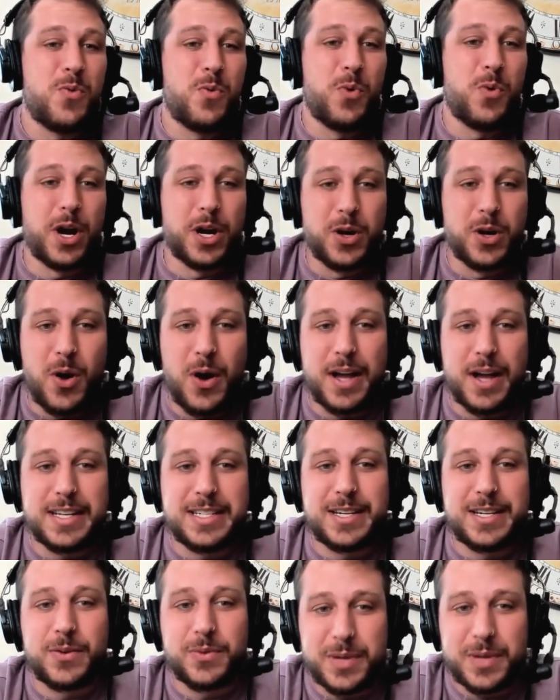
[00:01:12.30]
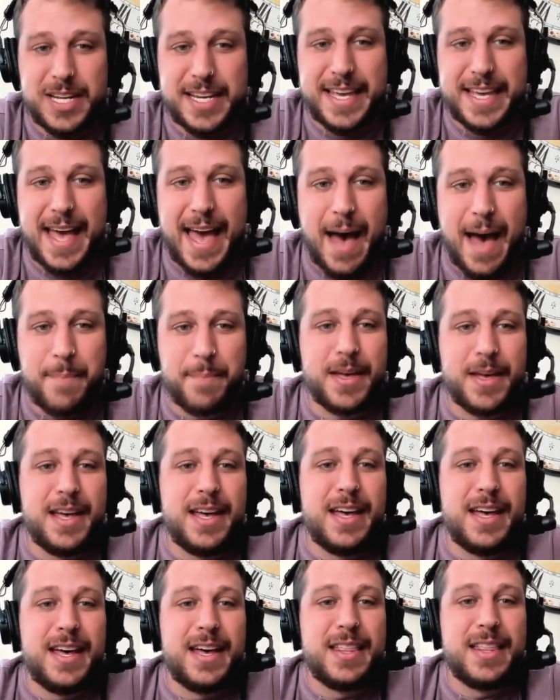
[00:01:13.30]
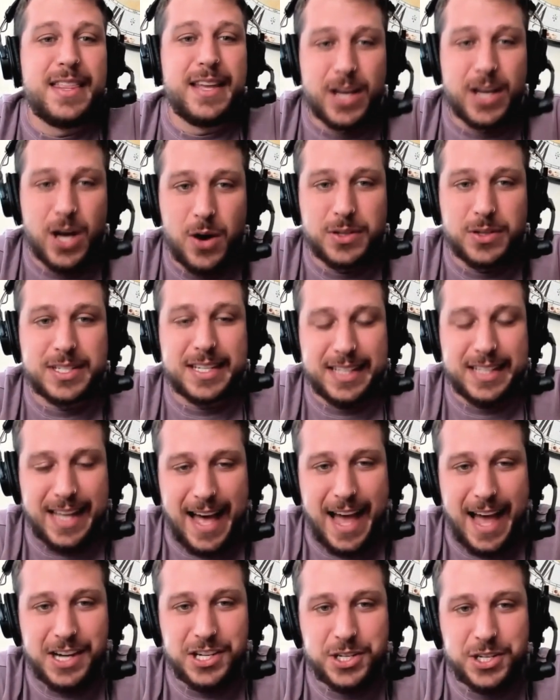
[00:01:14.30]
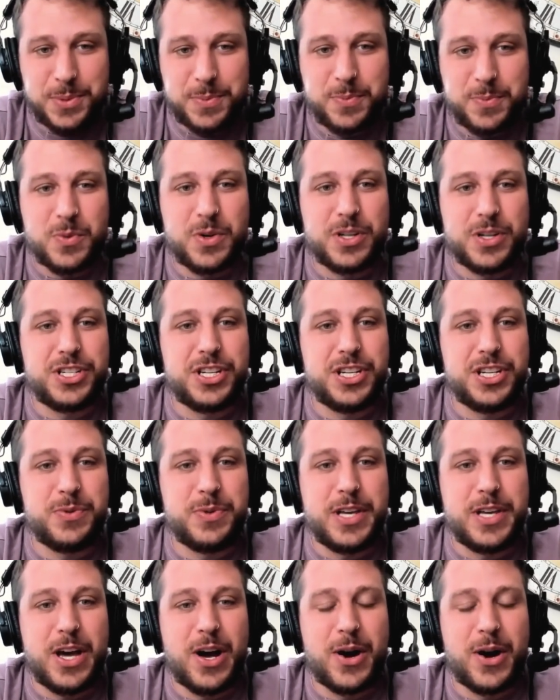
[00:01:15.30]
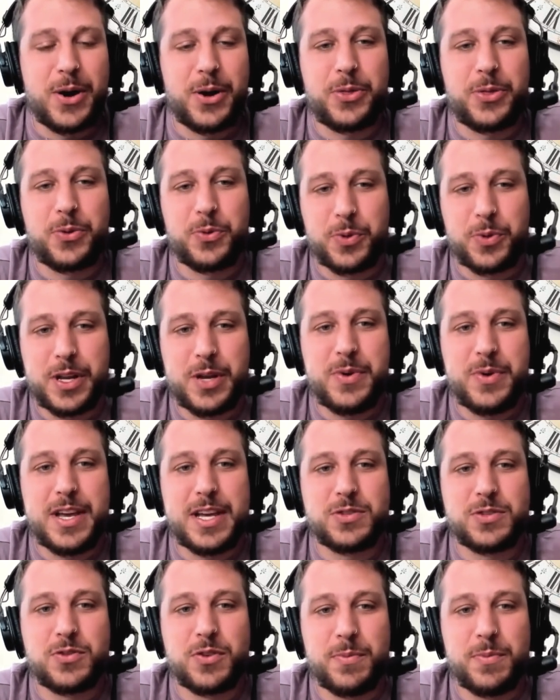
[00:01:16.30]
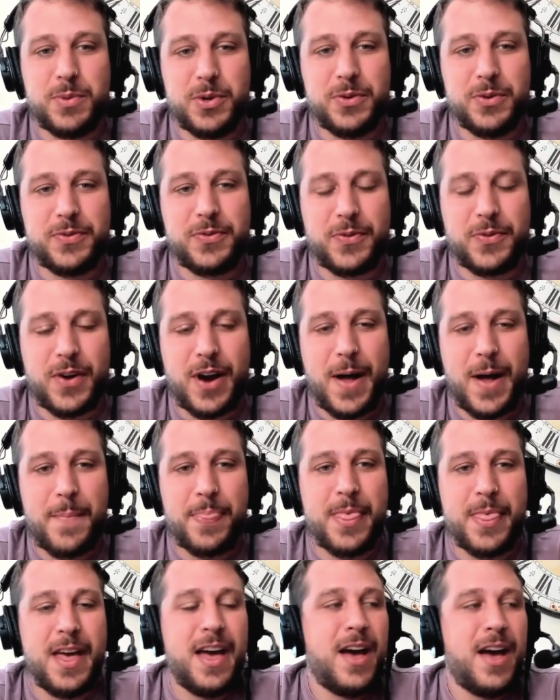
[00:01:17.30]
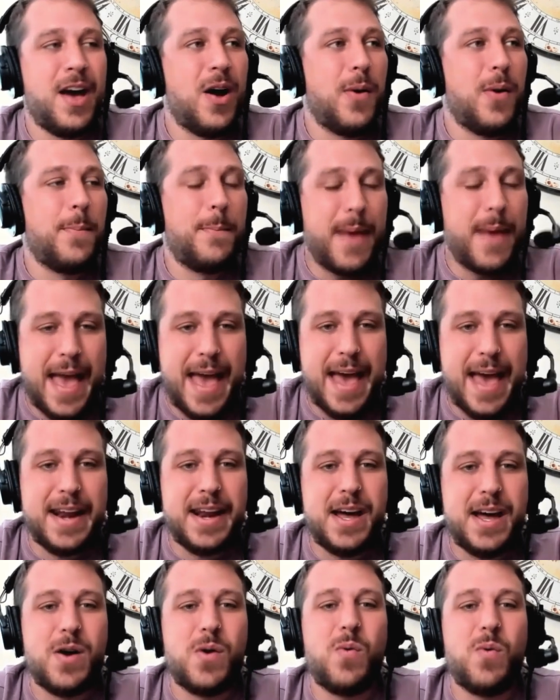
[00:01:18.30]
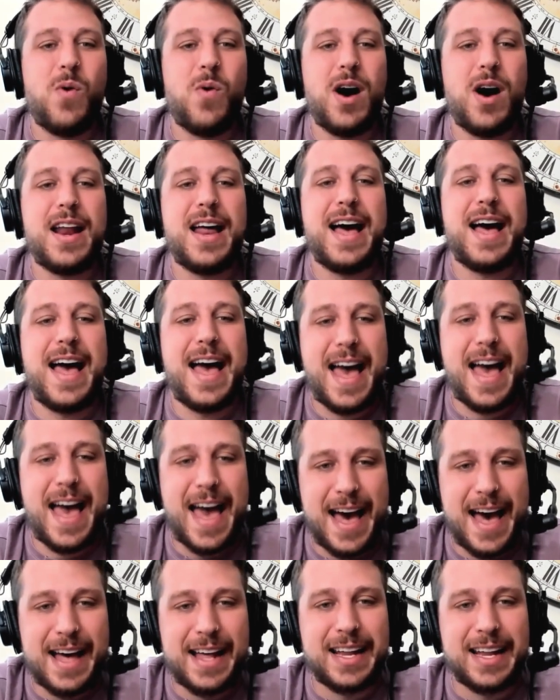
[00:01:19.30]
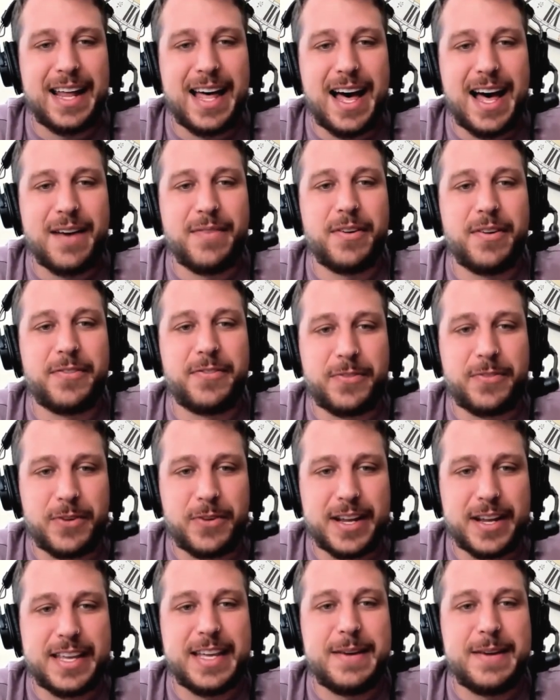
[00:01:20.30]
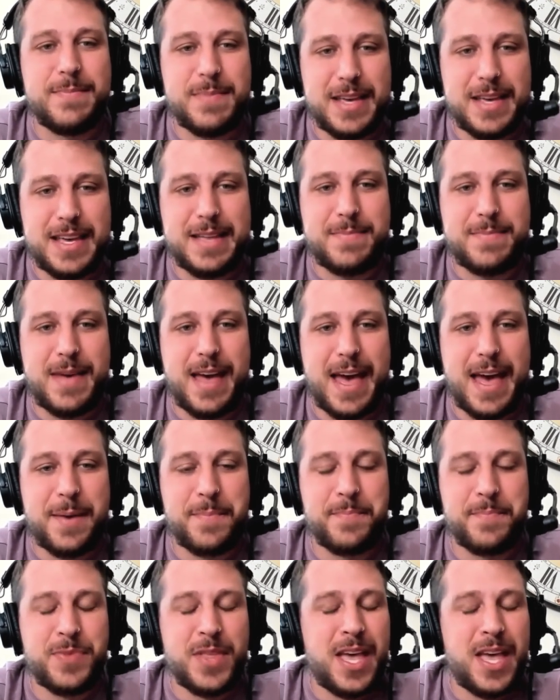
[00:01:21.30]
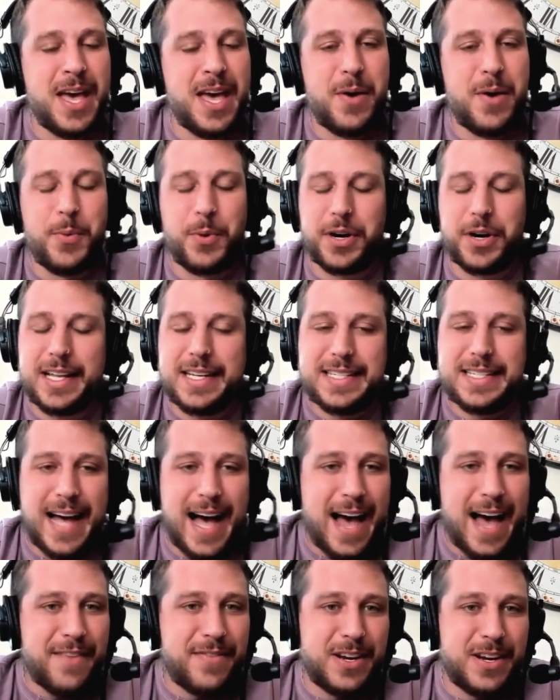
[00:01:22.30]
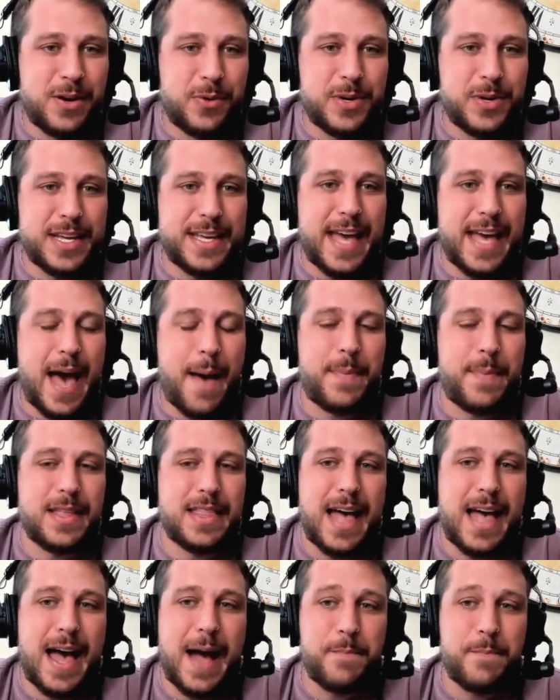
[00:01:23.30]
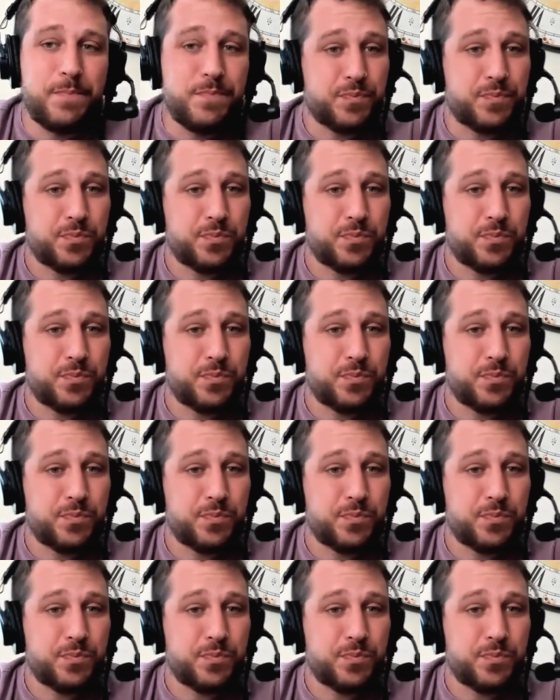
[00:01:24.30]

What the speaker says: We're going to recap the Ghost Clash, which we are 3 weeks removed from. Man, what a hell of a freaking meet, man. We're going to dive into recapping that.